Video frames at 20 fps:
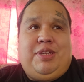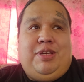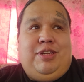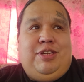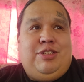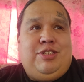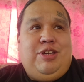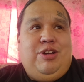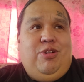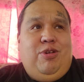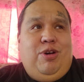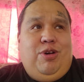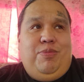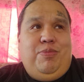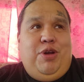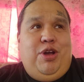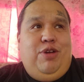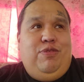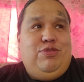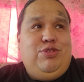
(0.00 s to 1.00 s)
And he's like, "Oh,
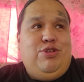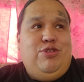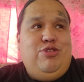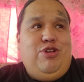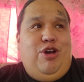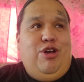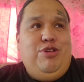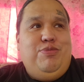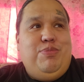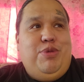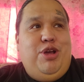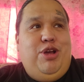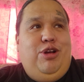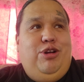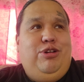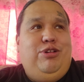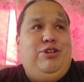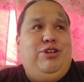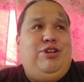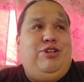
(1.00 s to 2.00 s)
I'm having a
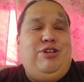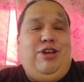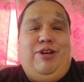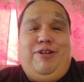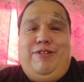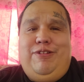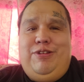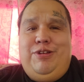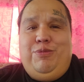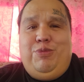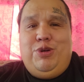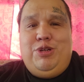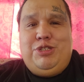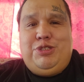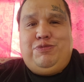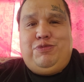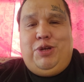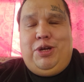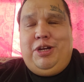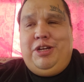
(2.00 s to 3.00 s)
nightmare." And, yeah, your
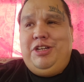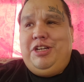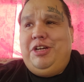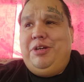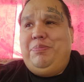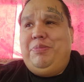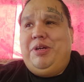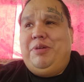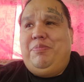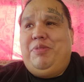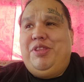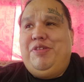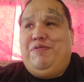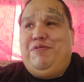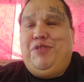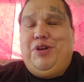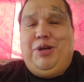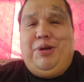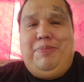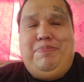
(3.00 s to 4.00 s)
worst fucking nightmare,
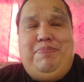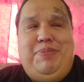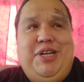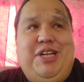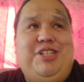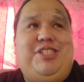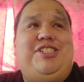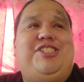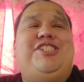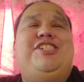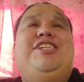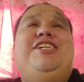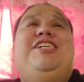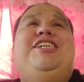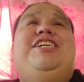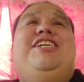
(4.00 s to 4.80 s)
motherfucking bitch.